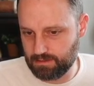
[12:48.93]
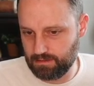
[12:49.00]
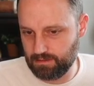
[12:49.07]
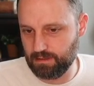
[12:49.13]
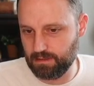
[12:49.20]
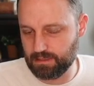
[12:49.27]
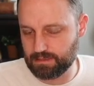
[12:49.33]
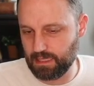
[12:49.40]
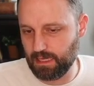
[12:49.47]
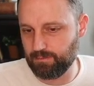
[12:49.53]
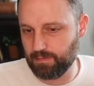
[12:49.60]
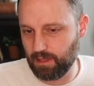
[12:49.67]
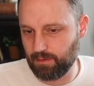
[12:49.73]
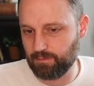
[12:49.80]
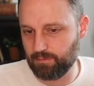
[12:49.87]
aimed
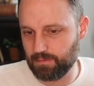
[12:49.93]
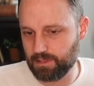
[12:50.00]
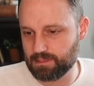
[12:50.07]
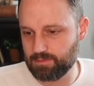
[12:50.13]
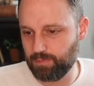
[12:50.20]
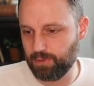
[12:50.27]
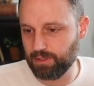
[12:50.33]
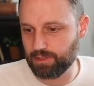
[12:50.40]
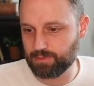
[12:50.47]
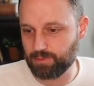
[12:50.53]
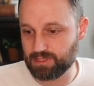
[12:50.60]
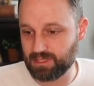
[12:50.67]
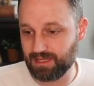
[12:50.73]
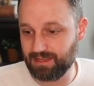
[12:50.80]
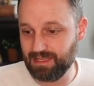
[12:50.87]
at this push, which
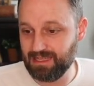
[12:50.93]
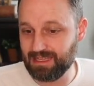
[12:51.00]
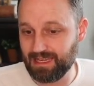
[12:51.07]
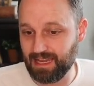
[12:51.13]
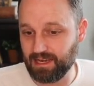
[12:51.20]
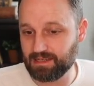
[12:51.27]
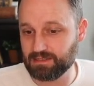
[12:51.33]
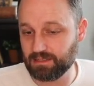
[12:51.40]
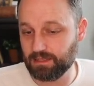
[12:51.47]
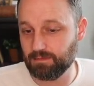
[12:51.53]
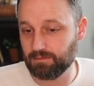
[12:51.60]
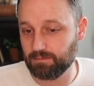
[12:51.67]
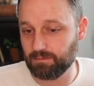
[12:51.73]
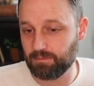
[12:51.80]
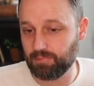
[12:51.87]
I think he actually
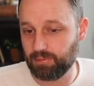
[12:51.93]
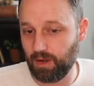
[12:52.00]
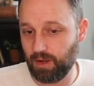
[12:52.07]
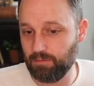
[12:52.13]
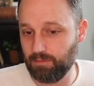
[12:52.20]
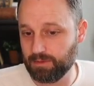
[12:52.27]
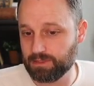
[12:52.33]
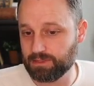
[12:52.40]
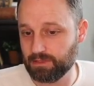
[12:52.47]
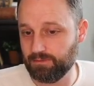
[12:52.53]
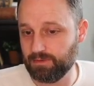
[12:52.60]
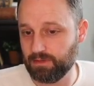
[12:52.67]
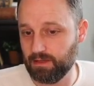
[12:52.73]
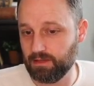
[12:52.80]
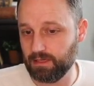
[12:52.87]
probably should have
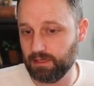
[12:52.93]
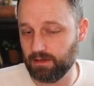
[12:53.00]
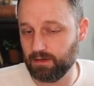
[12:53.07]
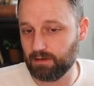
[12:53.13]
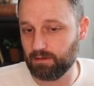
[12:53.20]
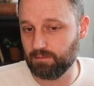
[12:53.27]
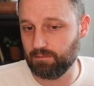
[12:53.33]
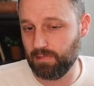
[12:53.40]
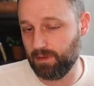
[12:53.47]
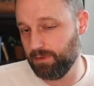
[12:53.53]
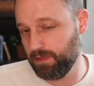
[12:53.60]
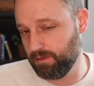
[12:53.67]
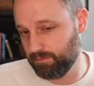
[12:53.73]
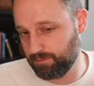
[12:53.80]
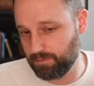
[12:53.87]
done here.
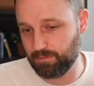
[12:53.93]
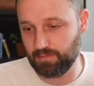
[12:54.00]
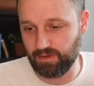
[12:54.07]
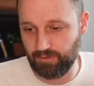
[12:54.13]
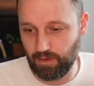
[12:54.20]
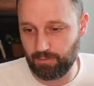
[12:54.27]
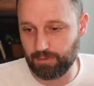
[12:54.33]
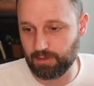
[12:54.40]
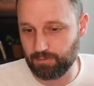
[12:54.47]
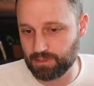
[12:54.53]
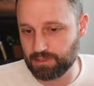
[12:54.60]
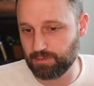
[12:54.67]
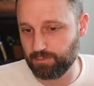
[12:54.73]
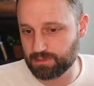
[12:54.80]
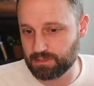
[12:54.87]
Maybe developing the
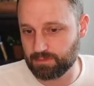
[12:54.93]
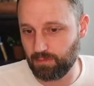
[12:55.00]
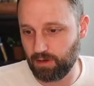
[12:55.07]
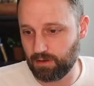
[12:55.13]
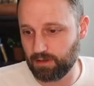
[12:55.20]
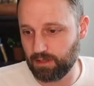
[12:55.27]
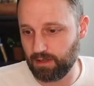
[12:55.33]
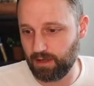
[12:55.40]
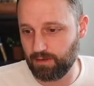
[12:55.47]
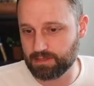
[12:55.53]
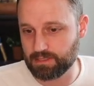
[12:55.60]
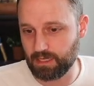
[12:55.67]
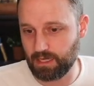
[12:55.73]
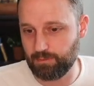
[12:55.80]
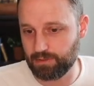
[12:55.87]
bishop was smart, and
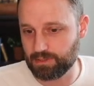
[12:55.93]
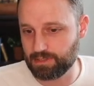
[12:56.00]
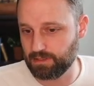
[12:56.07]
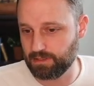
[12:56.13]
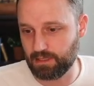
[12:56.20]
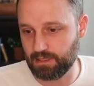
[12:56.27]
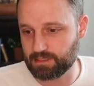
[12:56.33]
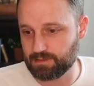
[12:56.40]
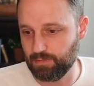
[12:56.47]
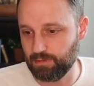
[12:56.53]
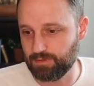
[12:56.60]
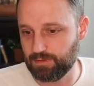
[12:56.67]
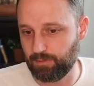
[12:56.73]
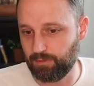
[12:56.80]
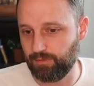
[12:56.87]
obviously I pushed on the next move
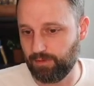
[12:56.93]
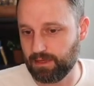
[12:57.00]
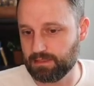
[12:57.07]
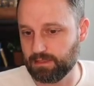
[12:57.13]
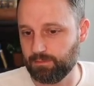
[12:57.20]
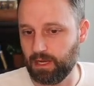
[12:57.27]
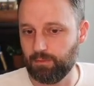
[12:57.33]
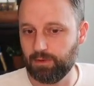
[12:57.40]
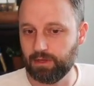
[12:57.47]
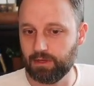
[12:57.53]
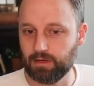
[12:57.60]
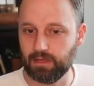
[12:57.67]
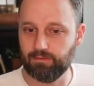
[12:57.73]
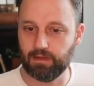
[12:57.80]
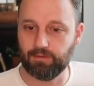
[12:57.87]
to prevent it. But I wonder
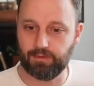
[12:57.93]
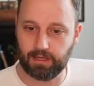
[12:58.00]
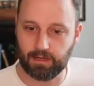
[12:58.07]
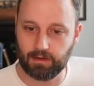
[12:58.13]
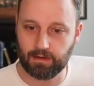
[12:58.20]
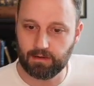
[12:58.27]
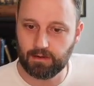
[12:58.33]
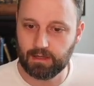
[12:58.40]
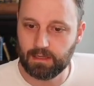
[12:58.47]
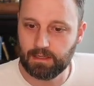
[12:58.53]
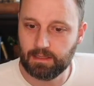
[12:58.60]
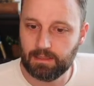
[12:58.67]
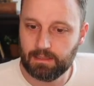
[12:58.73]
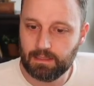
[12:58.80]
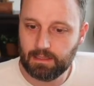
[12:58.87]
even if here,
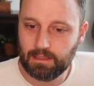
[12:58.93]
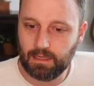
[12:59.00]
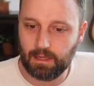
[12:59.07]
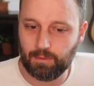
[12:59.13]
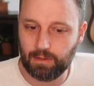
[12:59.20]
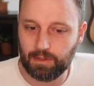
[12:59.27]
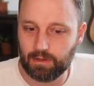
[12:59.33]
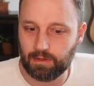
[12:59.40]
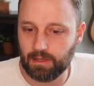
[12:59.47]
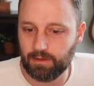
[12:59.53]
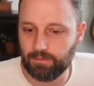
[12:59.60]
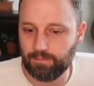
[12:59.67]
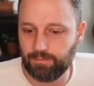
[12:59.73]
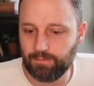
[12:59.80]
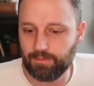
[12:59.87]
I wonder
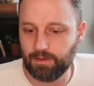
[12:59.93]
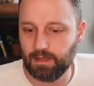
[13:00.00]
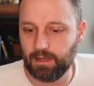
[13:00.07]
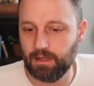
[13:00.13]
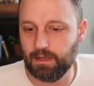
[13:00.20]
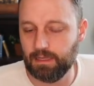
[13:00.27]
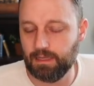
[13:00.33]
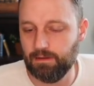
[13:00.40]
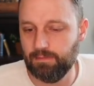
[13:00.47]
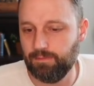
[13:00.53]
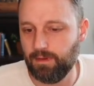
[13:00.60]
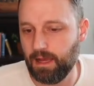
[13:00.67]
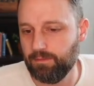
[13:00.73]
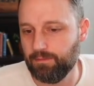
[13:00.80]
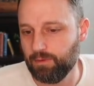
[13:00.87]
if
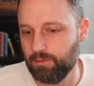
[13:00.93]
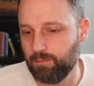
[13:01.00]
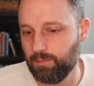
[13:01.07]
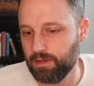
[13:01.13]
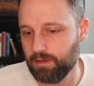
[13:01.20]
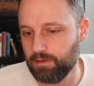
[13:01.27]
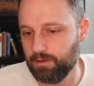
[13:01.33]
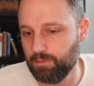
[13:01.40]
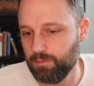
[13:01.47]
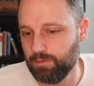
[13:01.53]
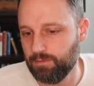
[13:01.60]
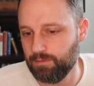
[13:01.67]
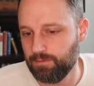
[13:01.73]
e5 would have been a good move.